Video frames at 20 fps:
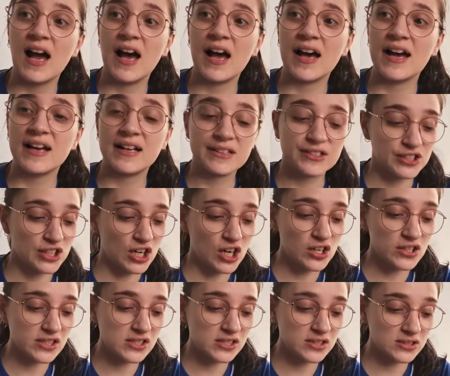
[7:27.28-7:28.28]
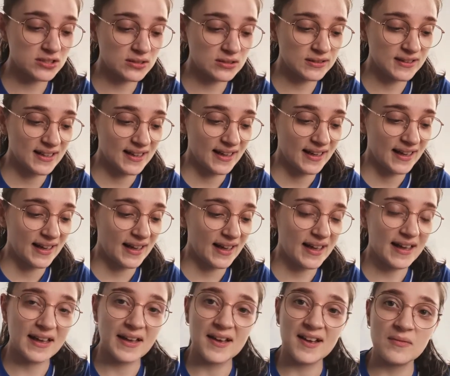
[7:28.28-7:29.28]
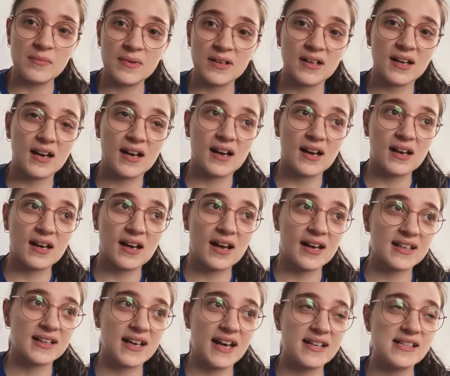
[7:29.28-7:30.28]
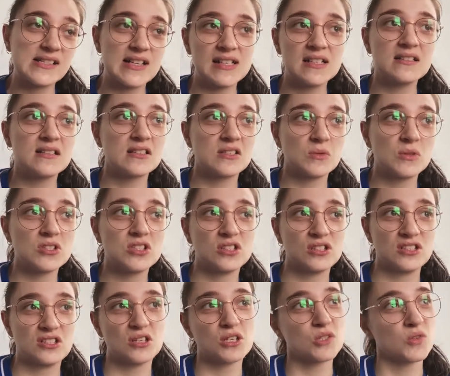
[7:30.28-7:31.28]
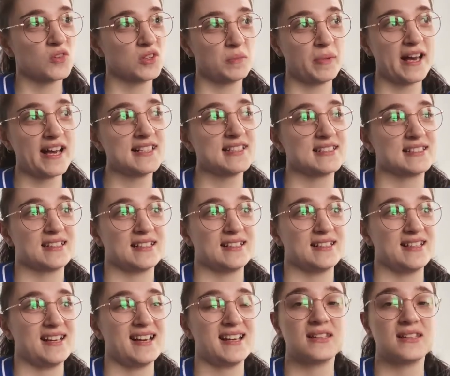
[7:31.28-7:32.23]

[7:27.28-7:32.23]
And also, I kind of needed the sweet chili sauce for the pasta